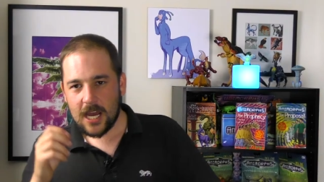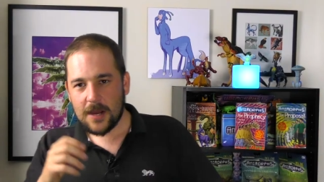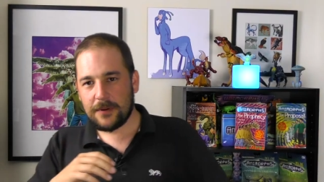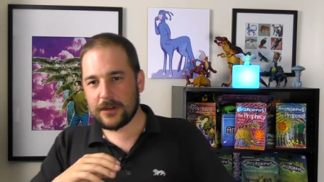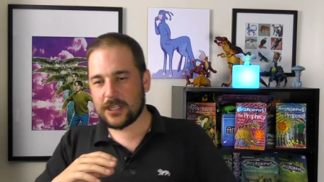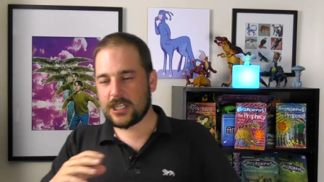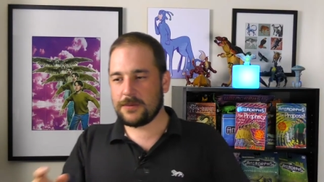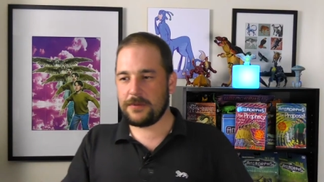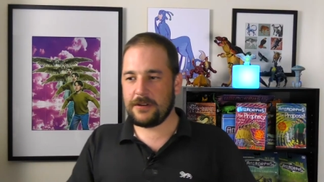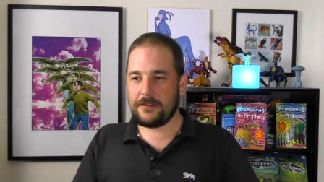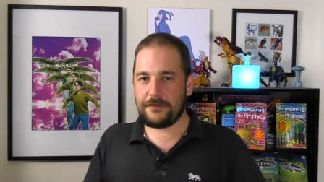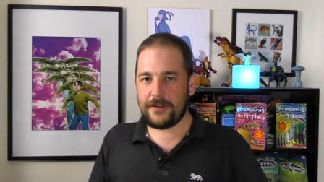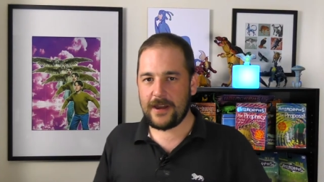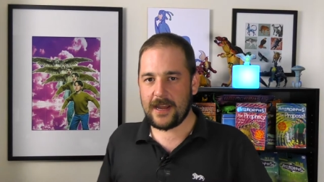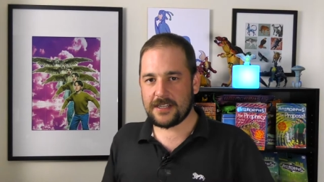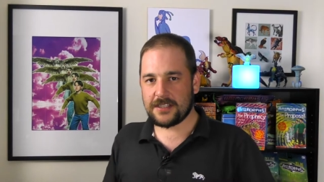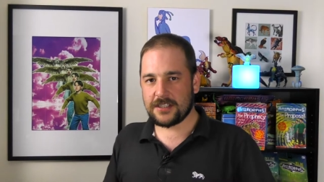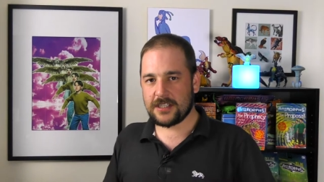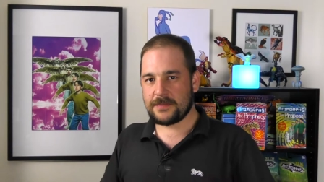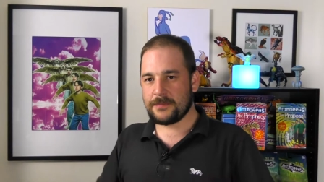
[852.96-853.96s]
But to be fair
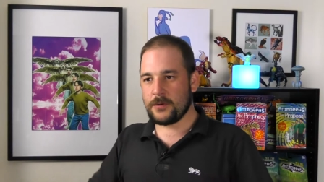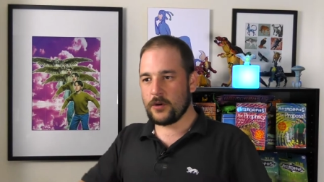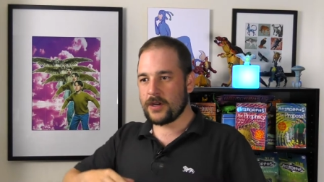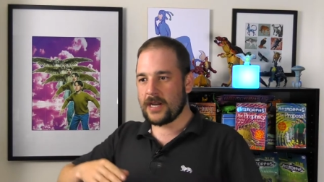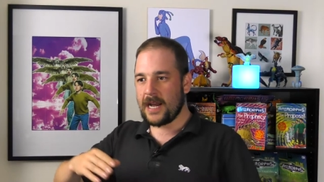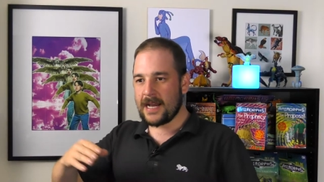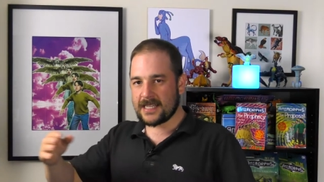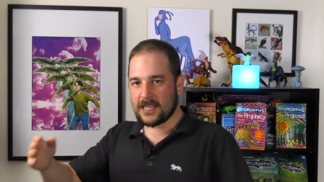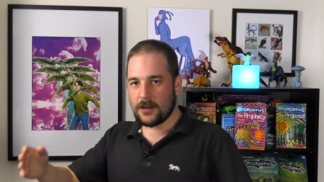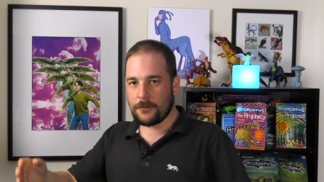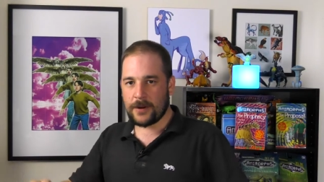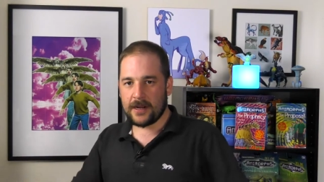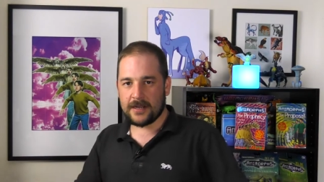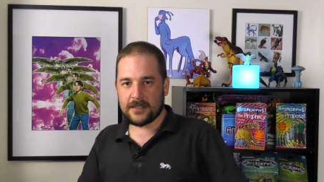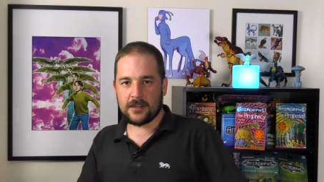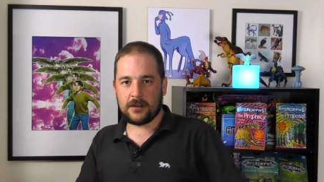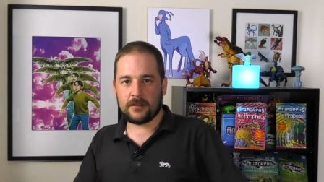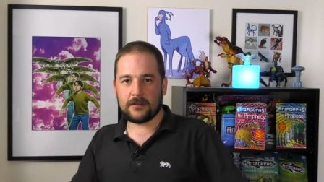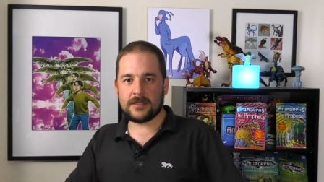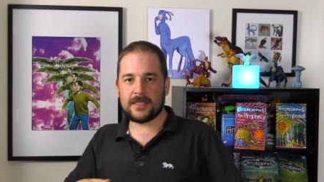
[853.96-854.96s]
to this book, as it
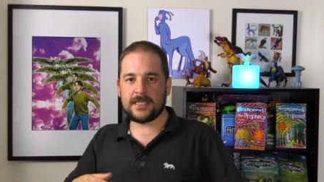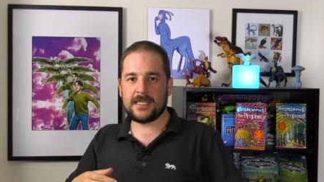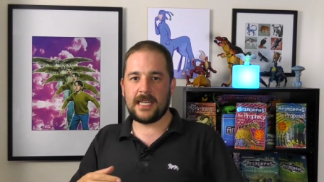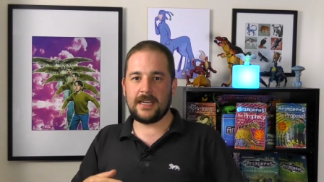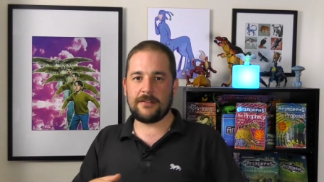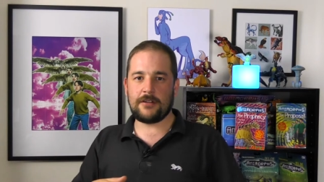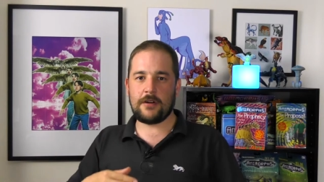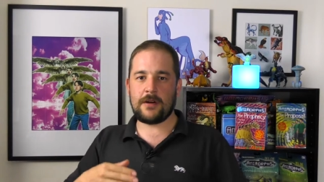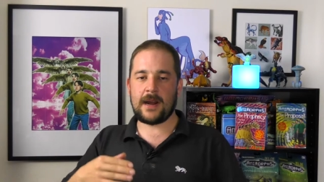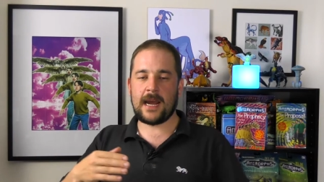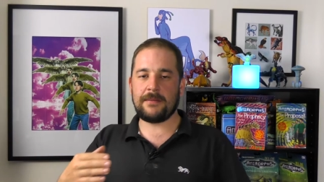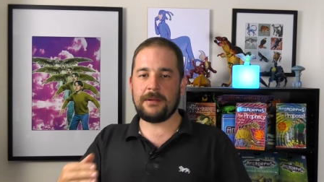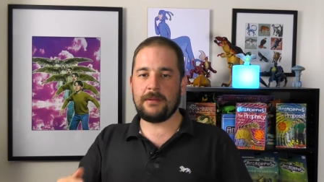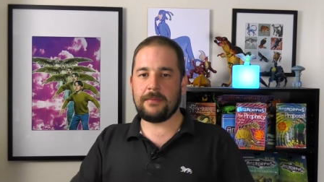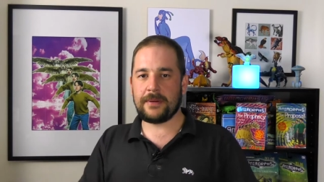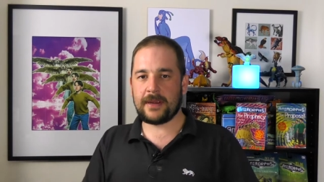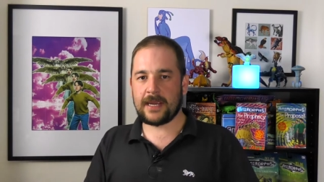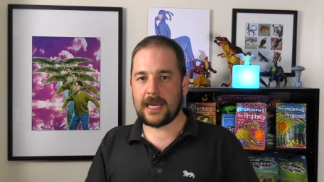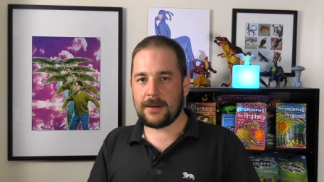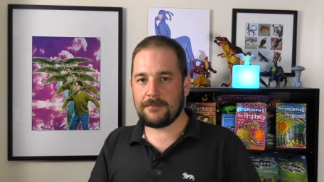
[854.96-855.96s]
went on, Seerow Hamee
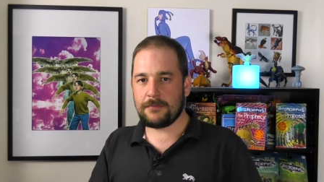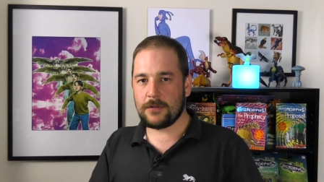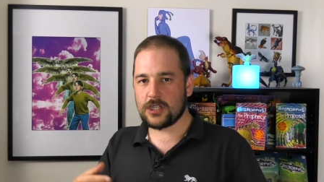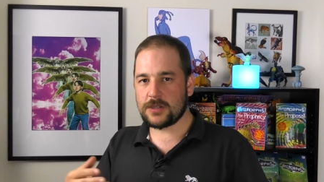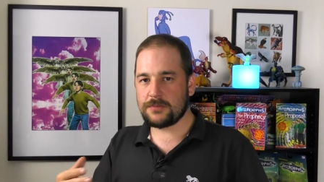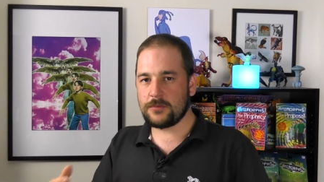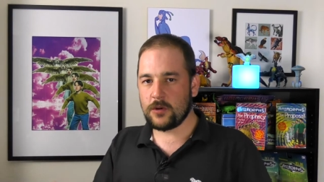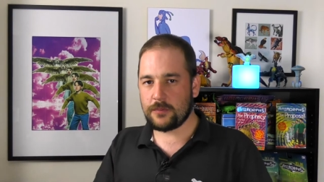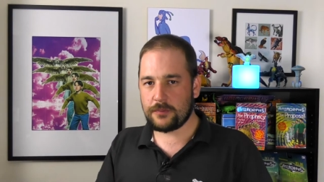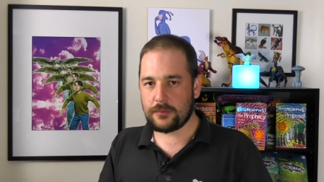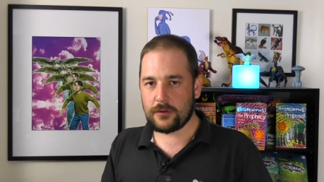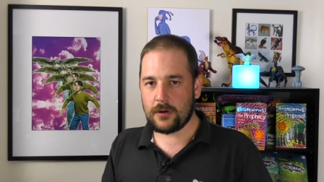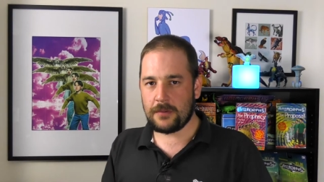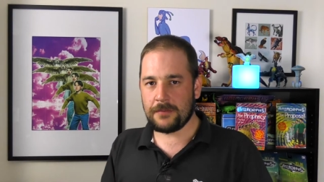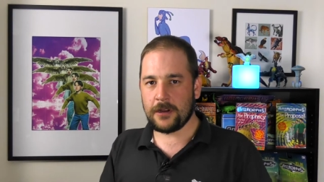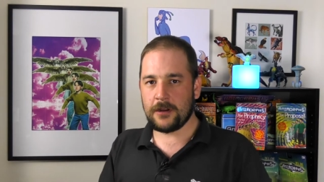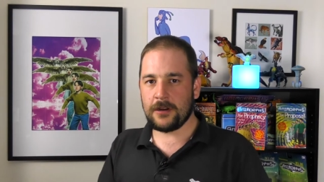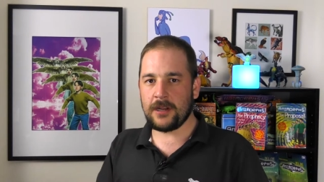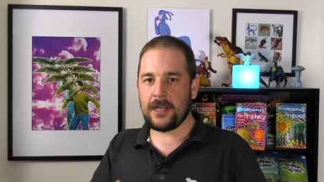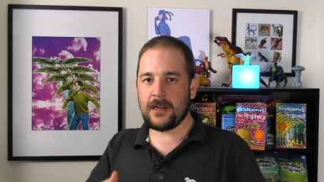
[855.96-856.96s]
became much more
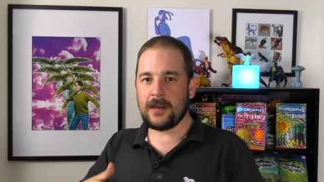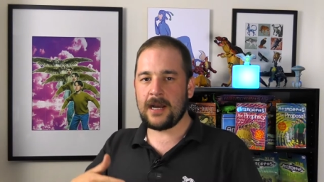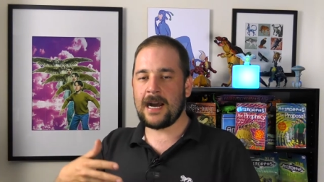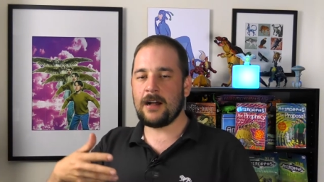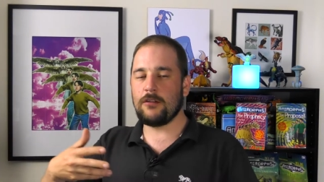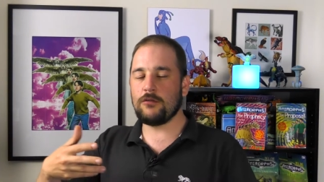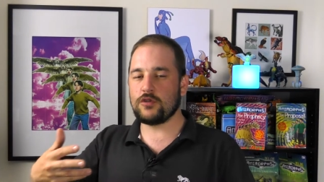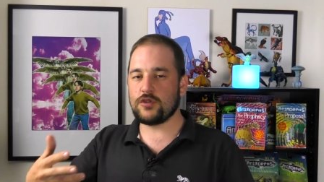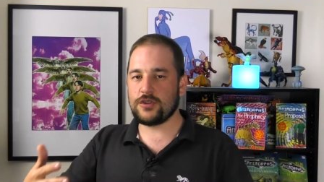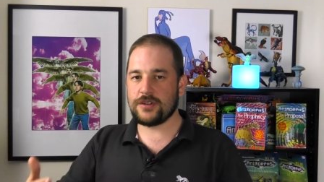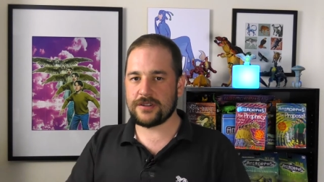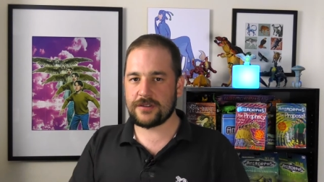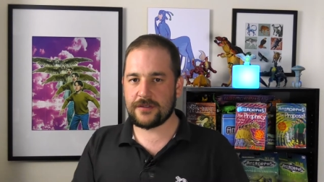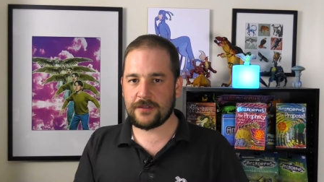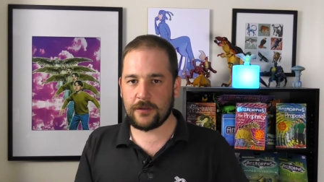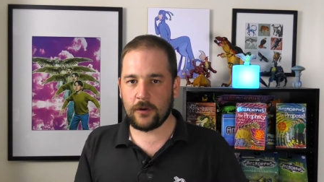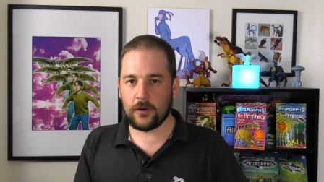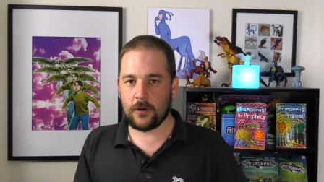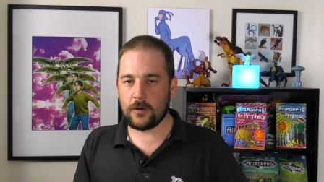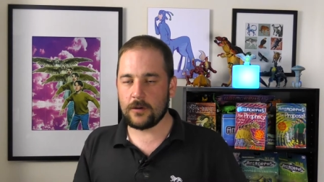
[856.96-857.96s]
prominent in Aldrea's
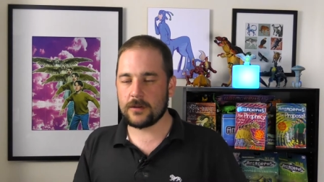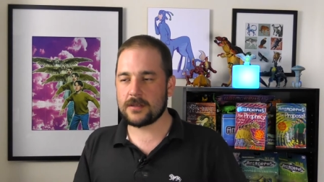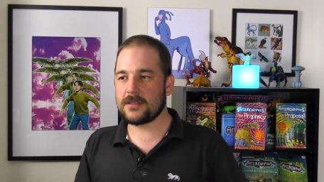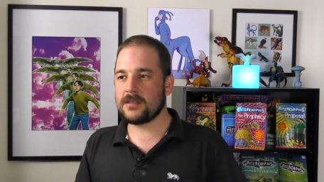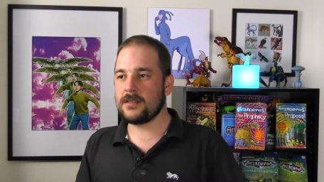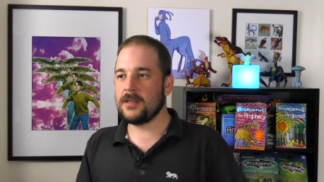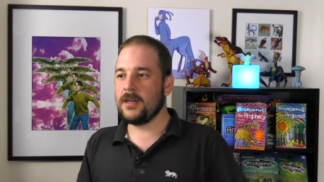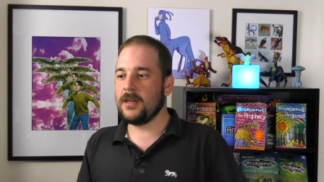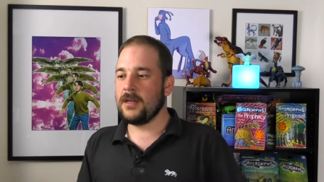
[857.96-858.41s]
thoughts,